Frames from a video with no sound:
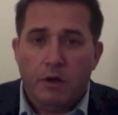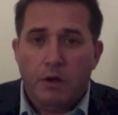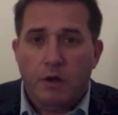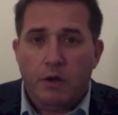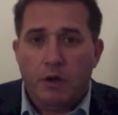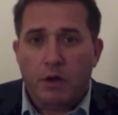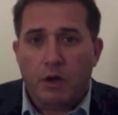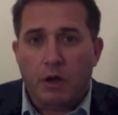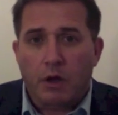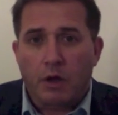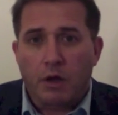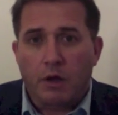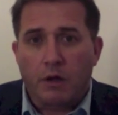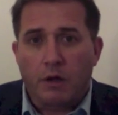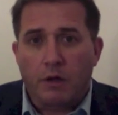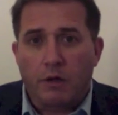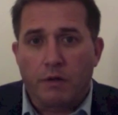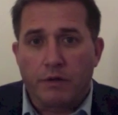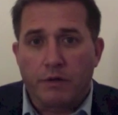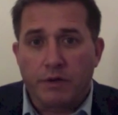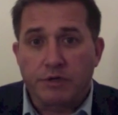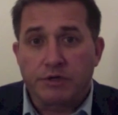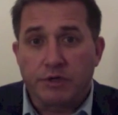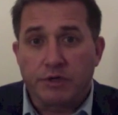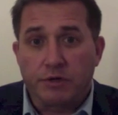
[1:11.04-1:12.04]
Uh,
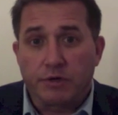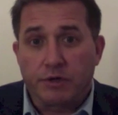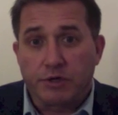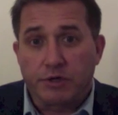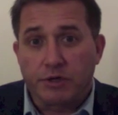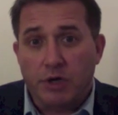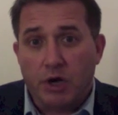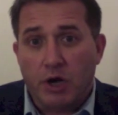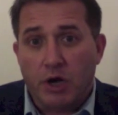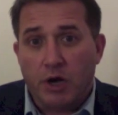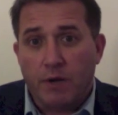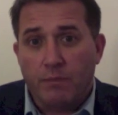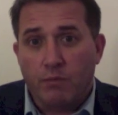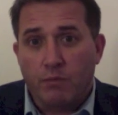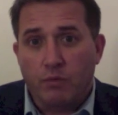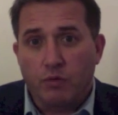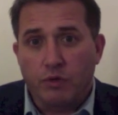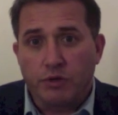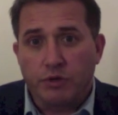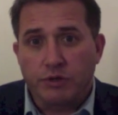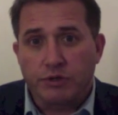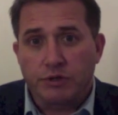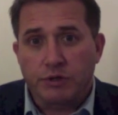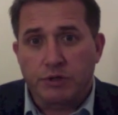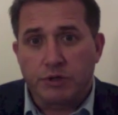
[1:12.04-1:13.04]
this at the time
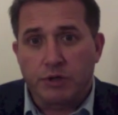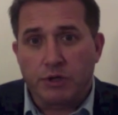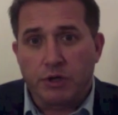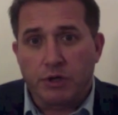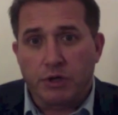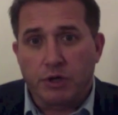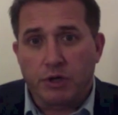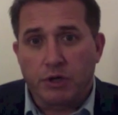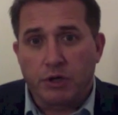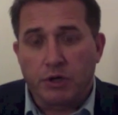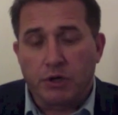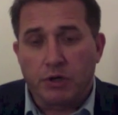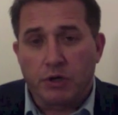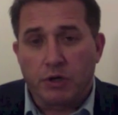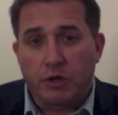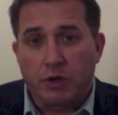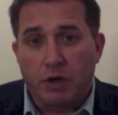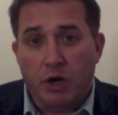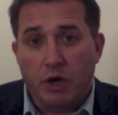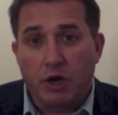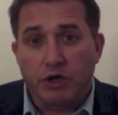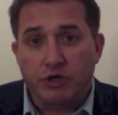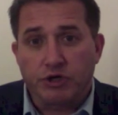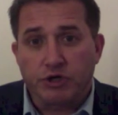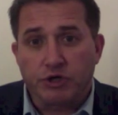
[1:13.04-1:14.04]
was the
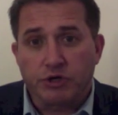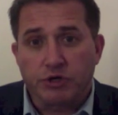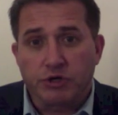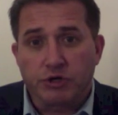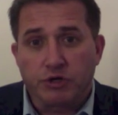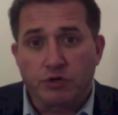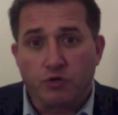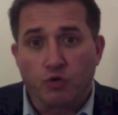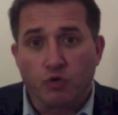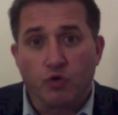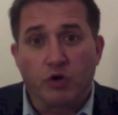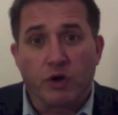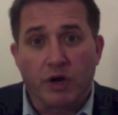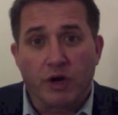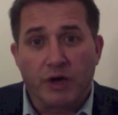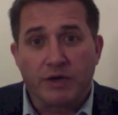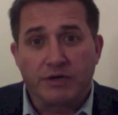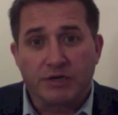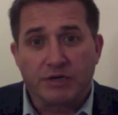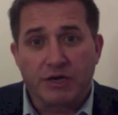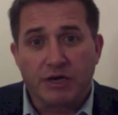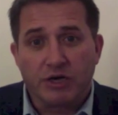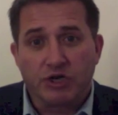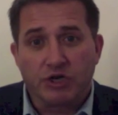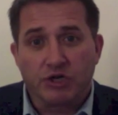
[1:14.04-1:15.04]
largest
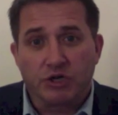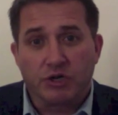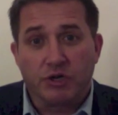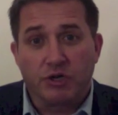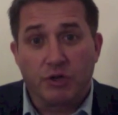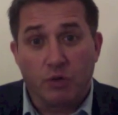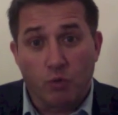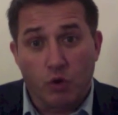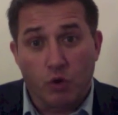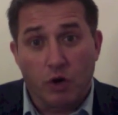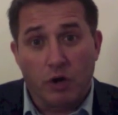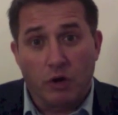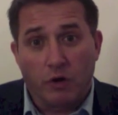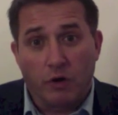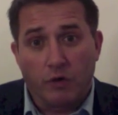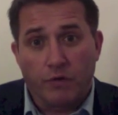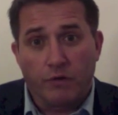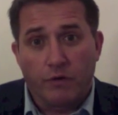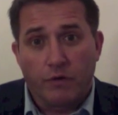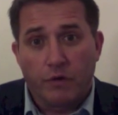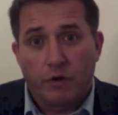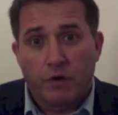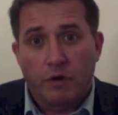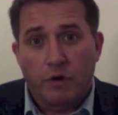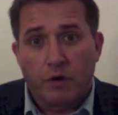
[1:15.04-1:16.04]
organisation in the world,
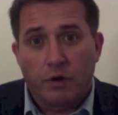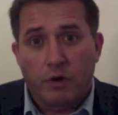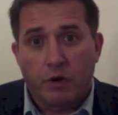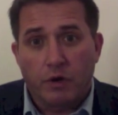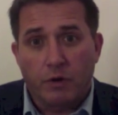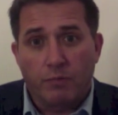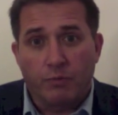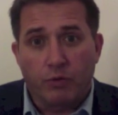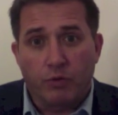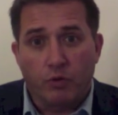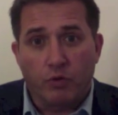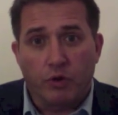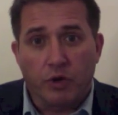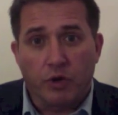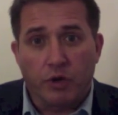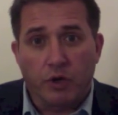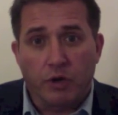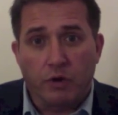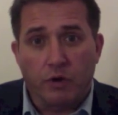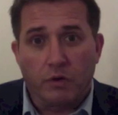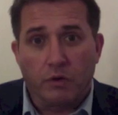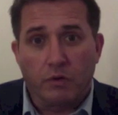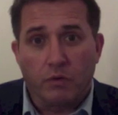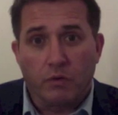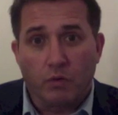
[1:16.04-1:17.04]

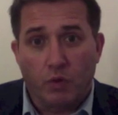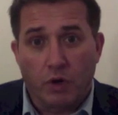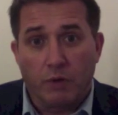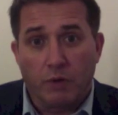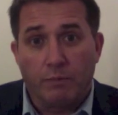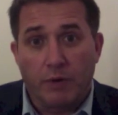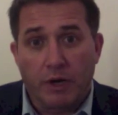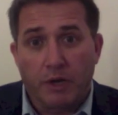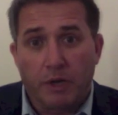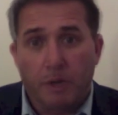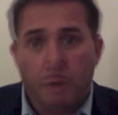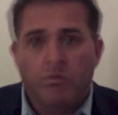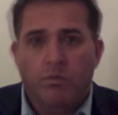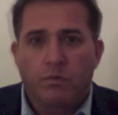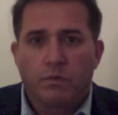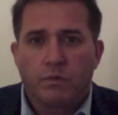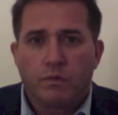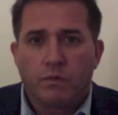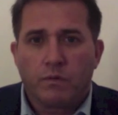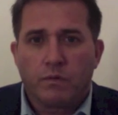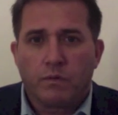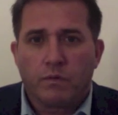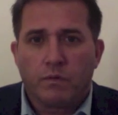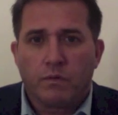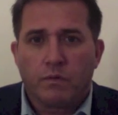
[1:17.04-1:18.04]
employing 1 million men.
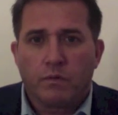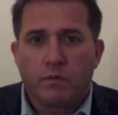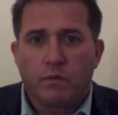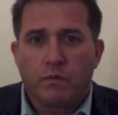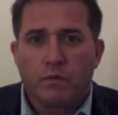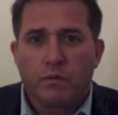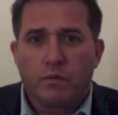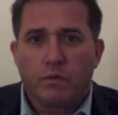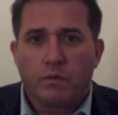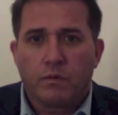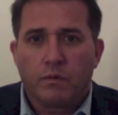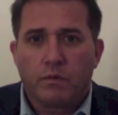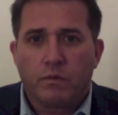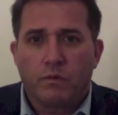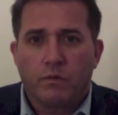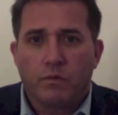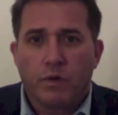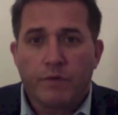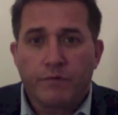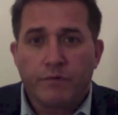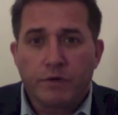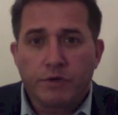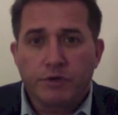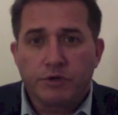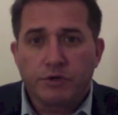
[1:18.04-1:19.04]

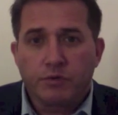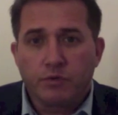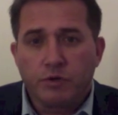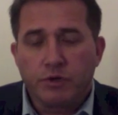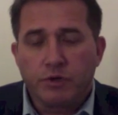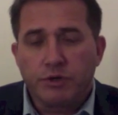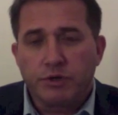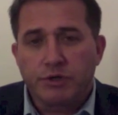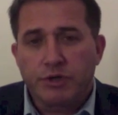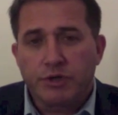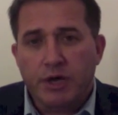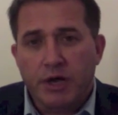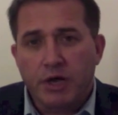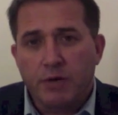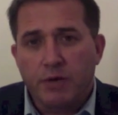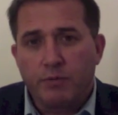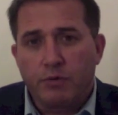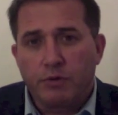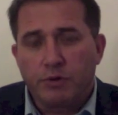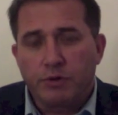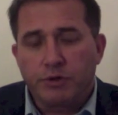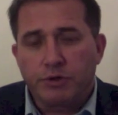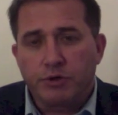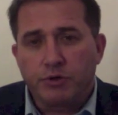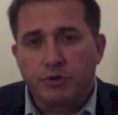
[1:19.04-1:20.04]
Revans was
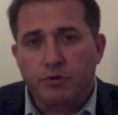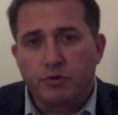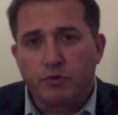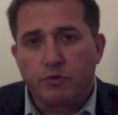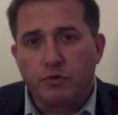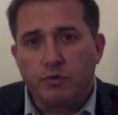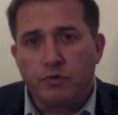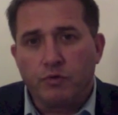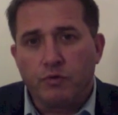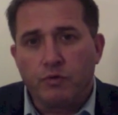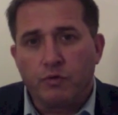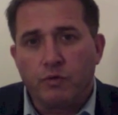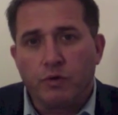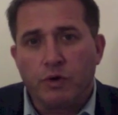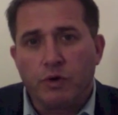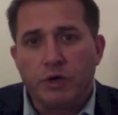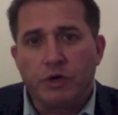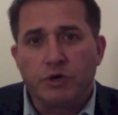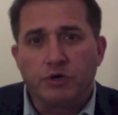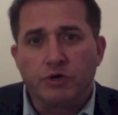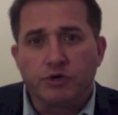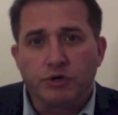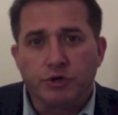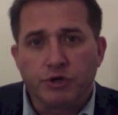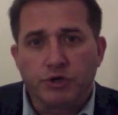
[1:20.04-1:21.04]
able to
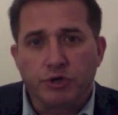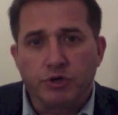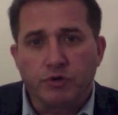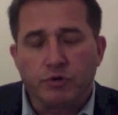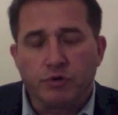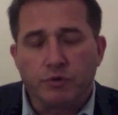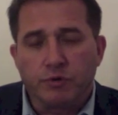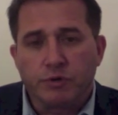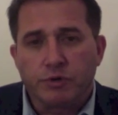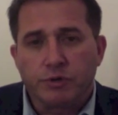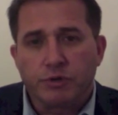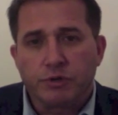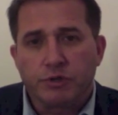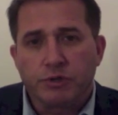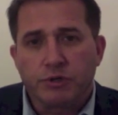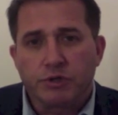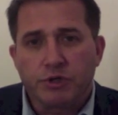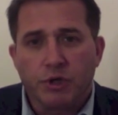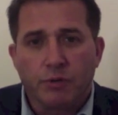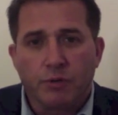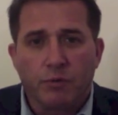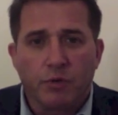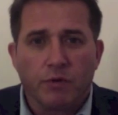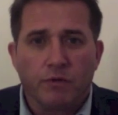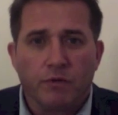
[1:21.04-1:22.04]
introduce
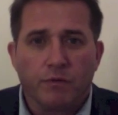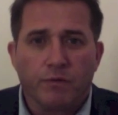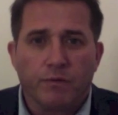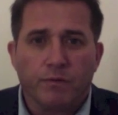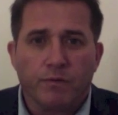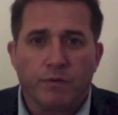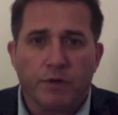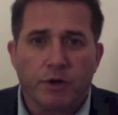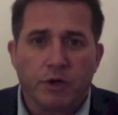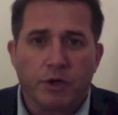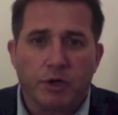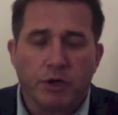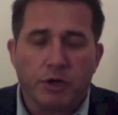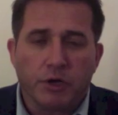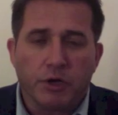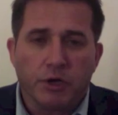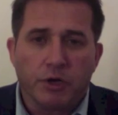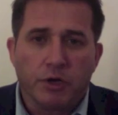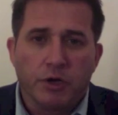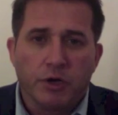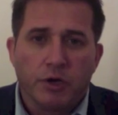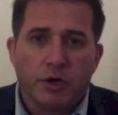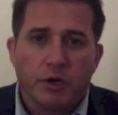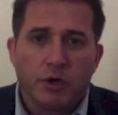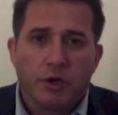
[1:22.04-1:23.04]
some of
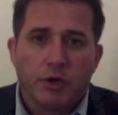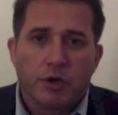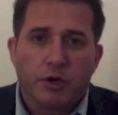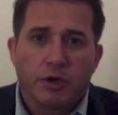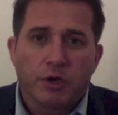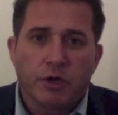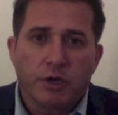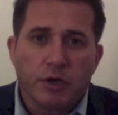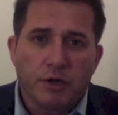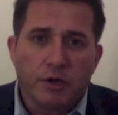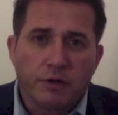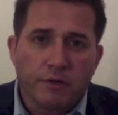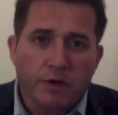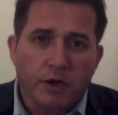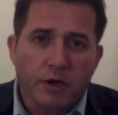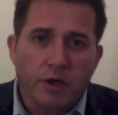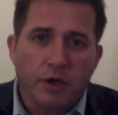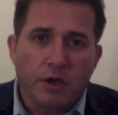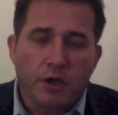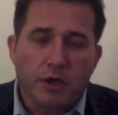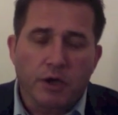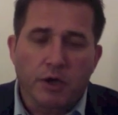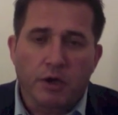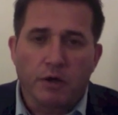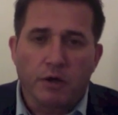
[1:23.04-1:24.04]
the key
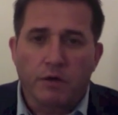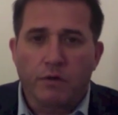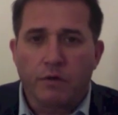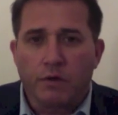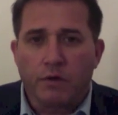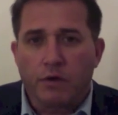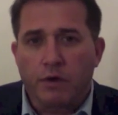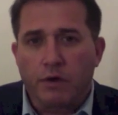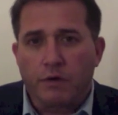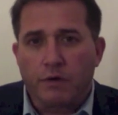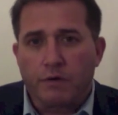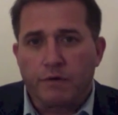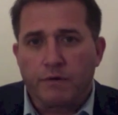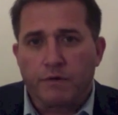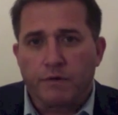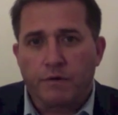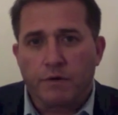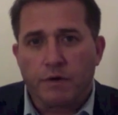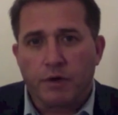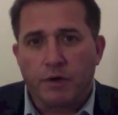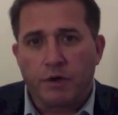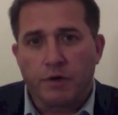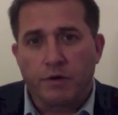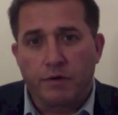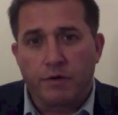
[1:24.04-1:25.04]
thinking that
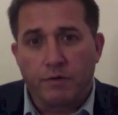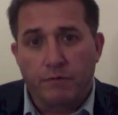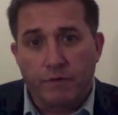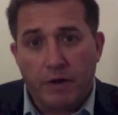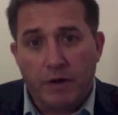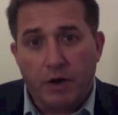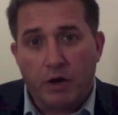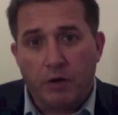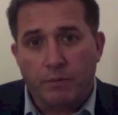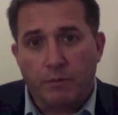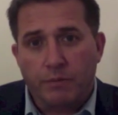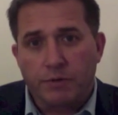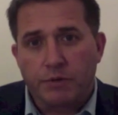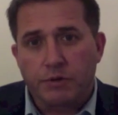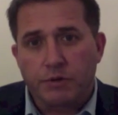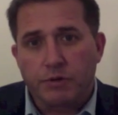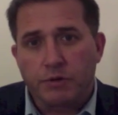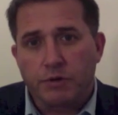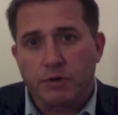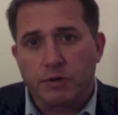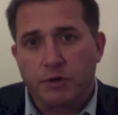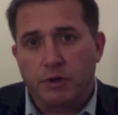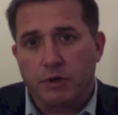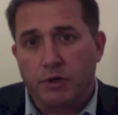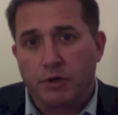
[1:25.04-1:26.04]
he had
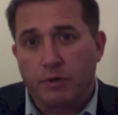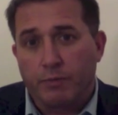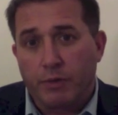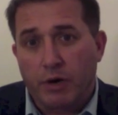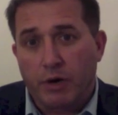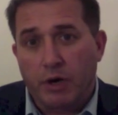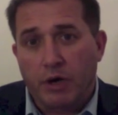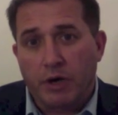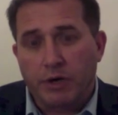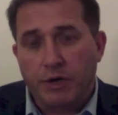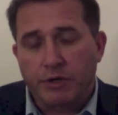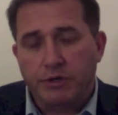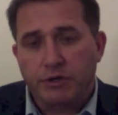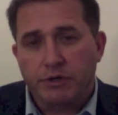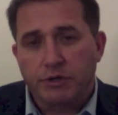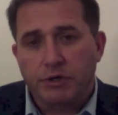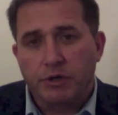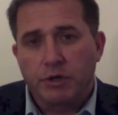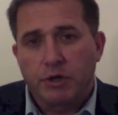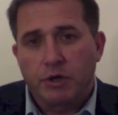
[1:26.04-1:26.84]
developed in the past,